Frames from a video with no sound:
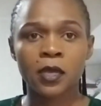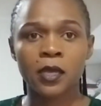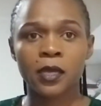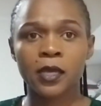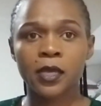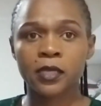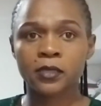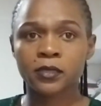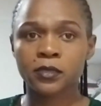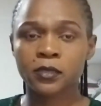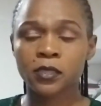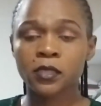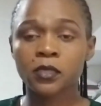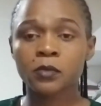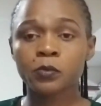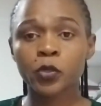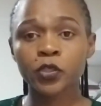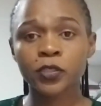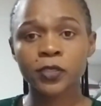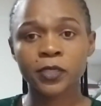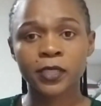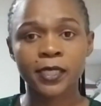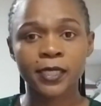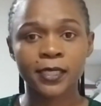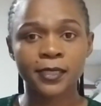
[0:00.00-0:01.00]
Yes, in
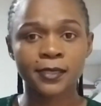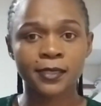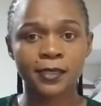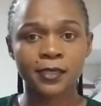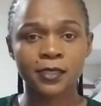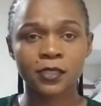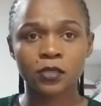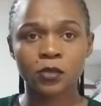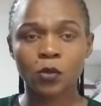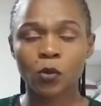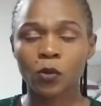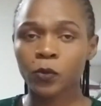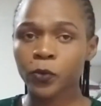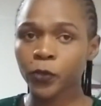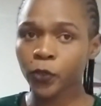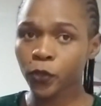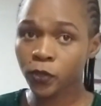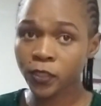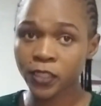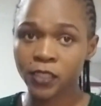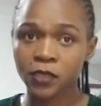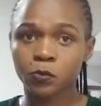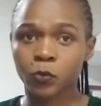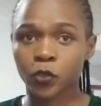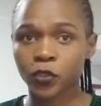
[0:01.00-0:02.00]
most cases, or
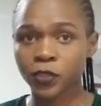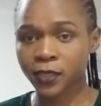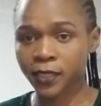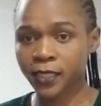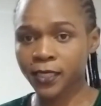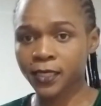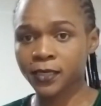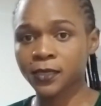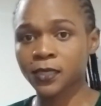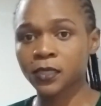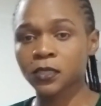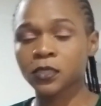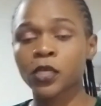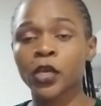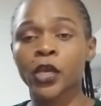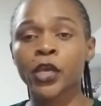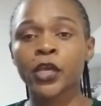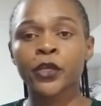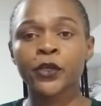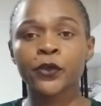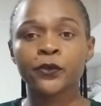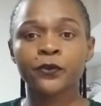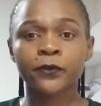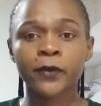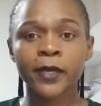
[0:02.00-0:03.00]
not in most cases,
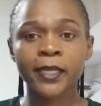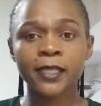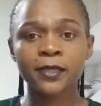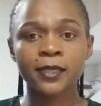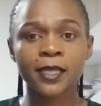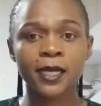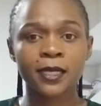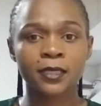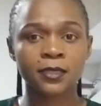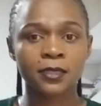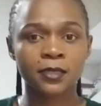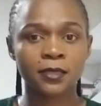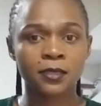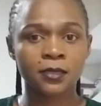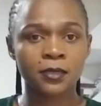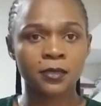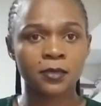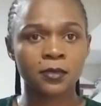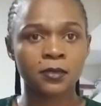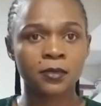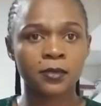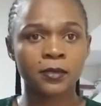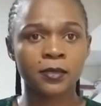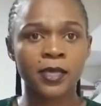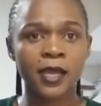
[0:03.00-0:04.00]
you find that
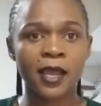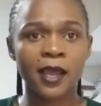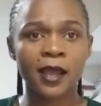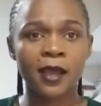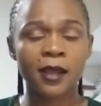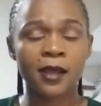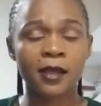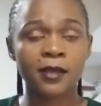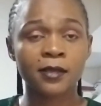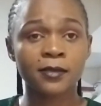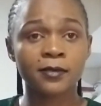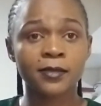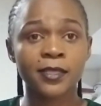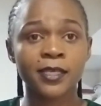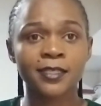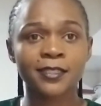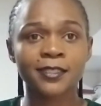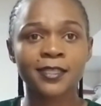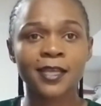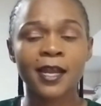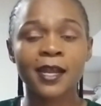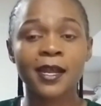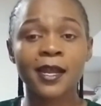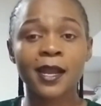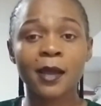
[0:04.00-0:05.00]

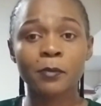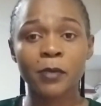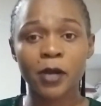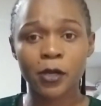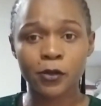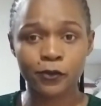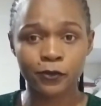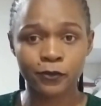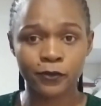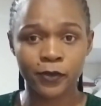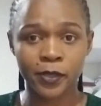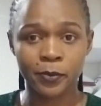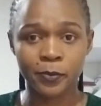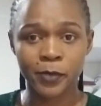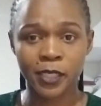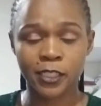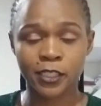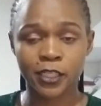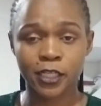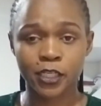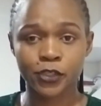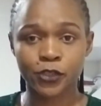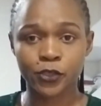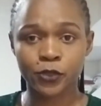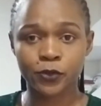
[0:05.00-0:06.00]
there's a number of
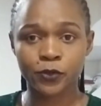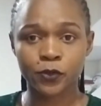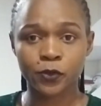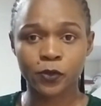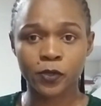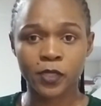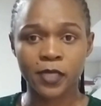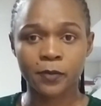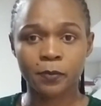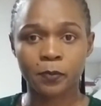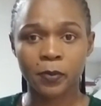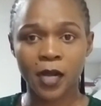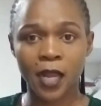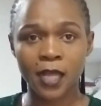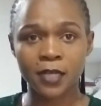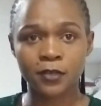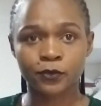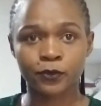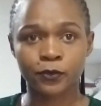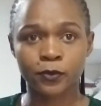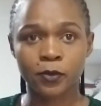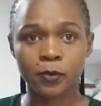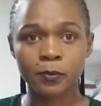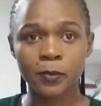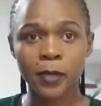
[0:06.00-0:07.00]
imitations on the
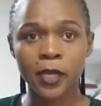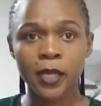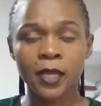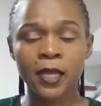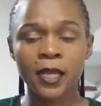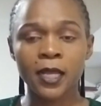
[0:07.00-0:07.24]
platform.